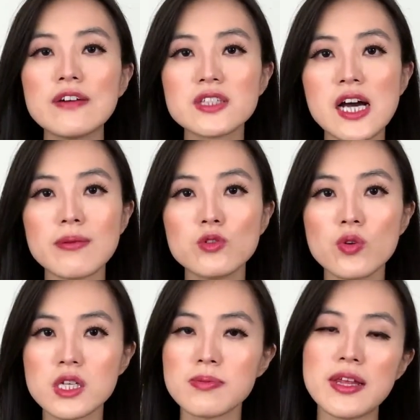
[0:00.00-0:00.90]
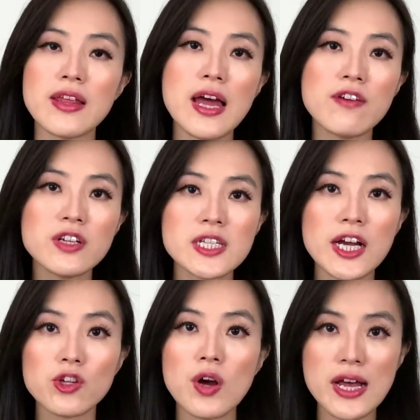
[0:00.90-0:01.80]
have time to explain every
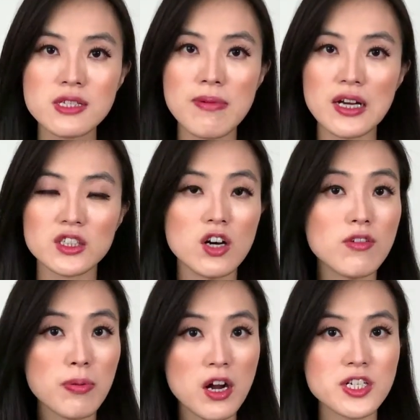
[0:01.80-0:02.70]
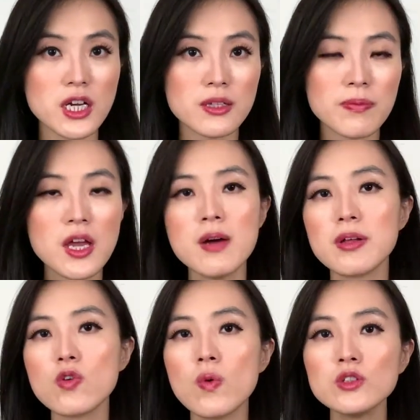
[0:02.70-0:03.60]
technical aspect of a project, but
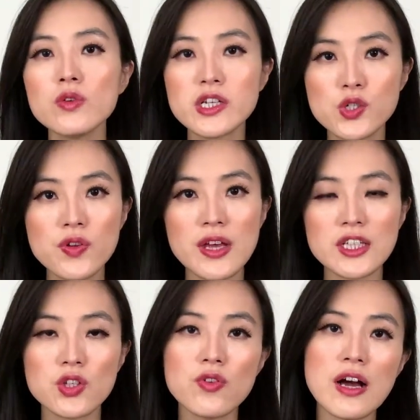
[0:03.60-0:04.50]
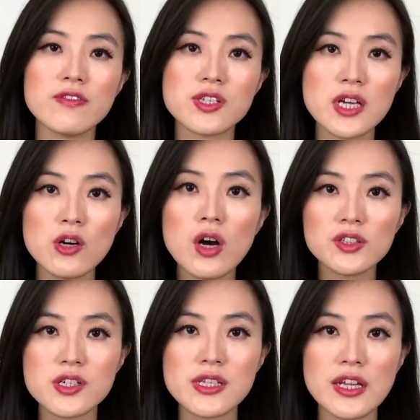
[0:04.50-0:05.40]
you want to ensure that you have a thorough
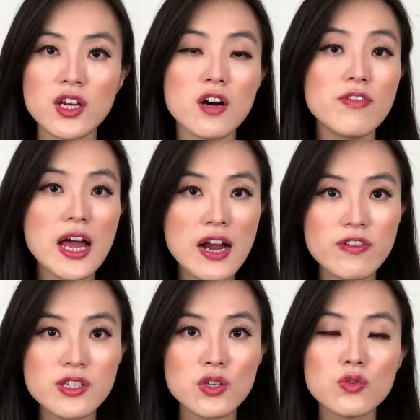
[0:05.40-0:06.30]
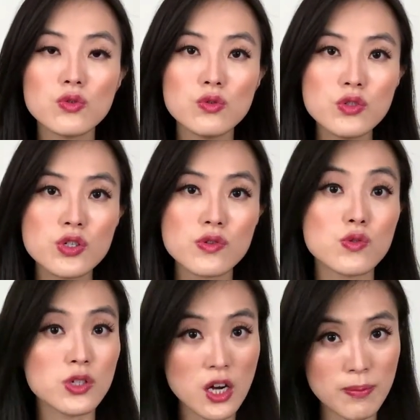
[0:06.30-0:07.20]
understanding of everything you do choose
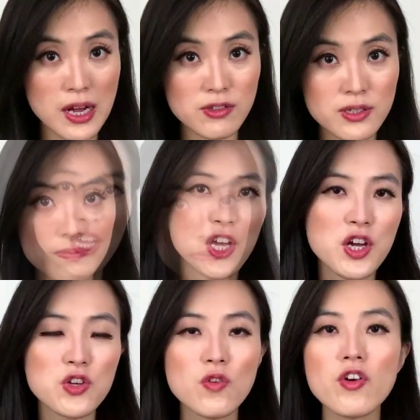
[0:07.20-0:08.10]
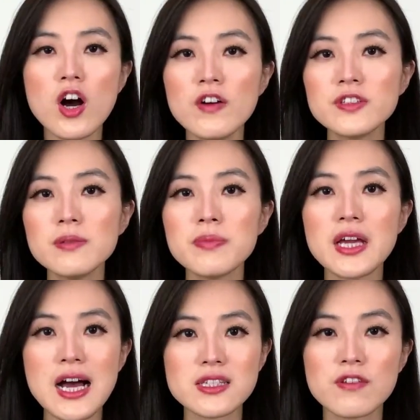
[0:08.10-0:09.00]
to talk about. You will often be
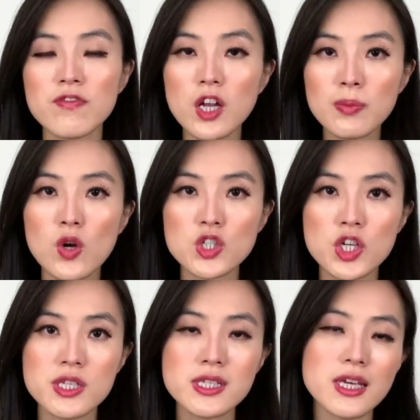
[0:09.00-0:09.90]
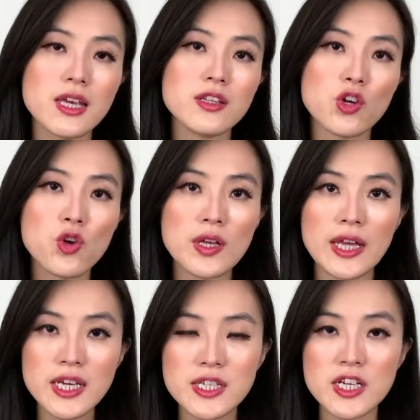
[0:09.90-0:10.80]
asked follow-up questions in the
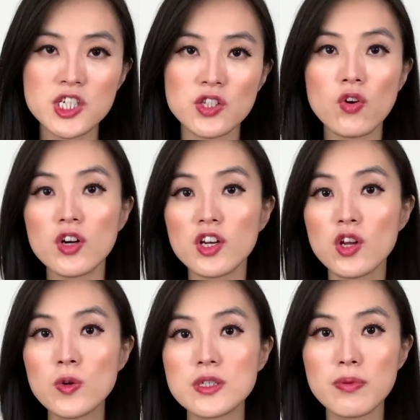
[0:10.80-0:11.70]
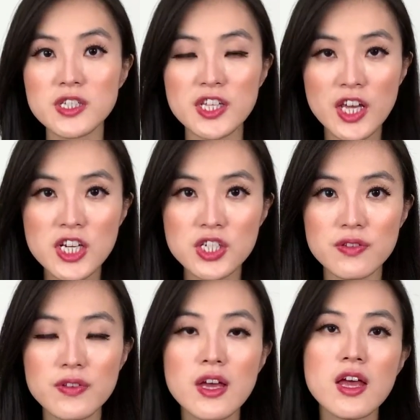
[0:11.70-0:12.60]
Q&A session or during the presentation
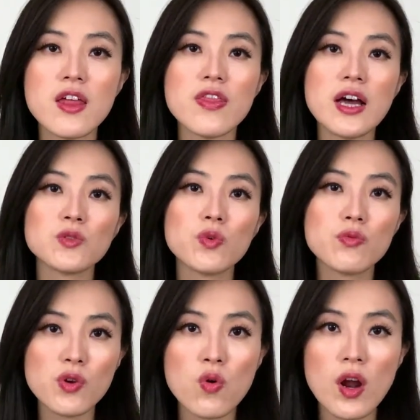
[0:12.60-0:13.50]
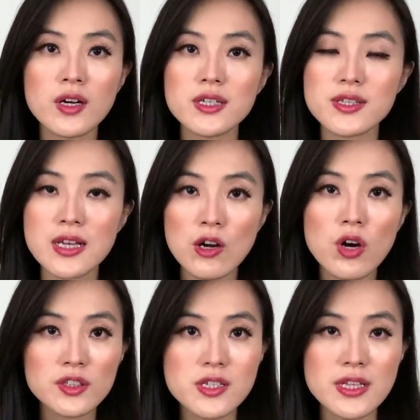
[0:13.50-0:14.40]
that will require a thorough
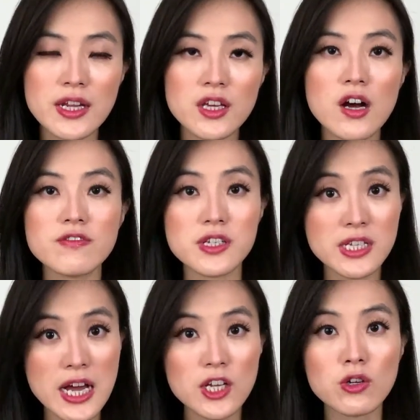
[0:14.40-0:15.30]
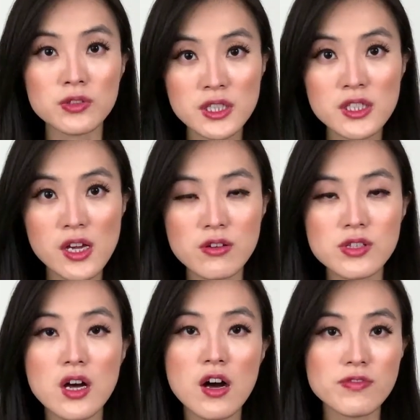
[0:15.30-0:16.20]
understanding of the technical details
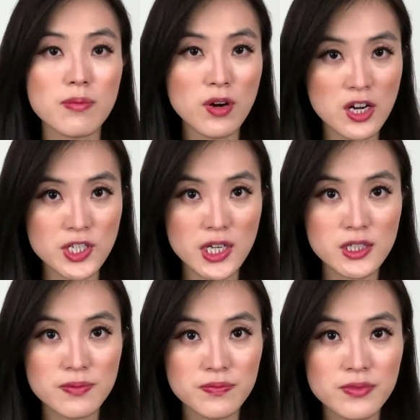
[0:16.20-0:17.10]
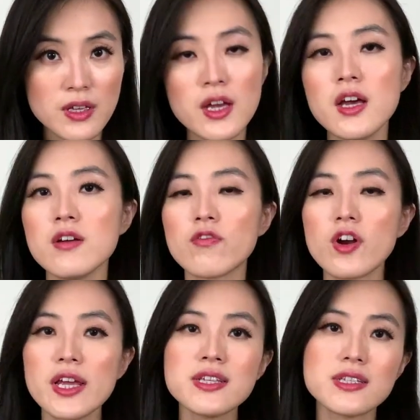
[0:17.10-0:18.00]
of the project. For
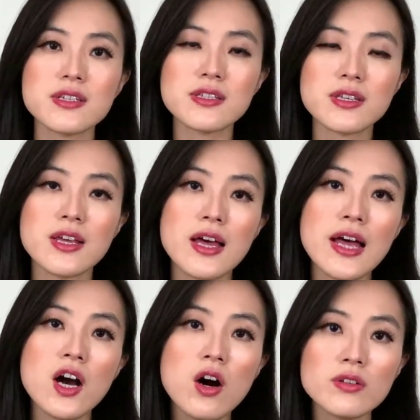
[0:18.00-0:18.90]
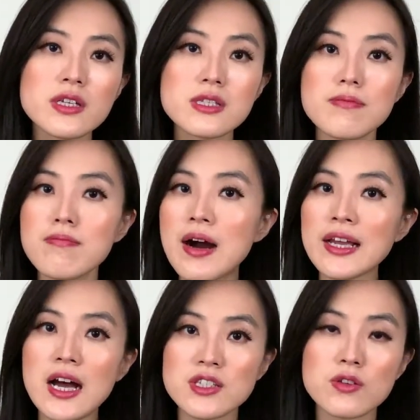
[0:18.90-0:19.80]
instance, an audience might
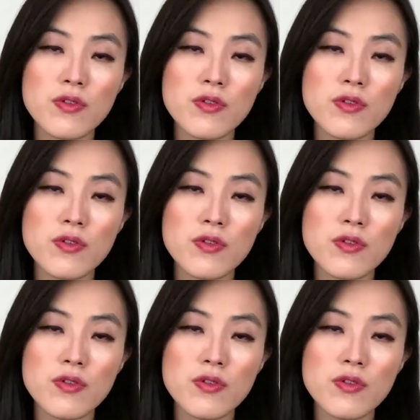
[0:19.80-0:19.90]
ask you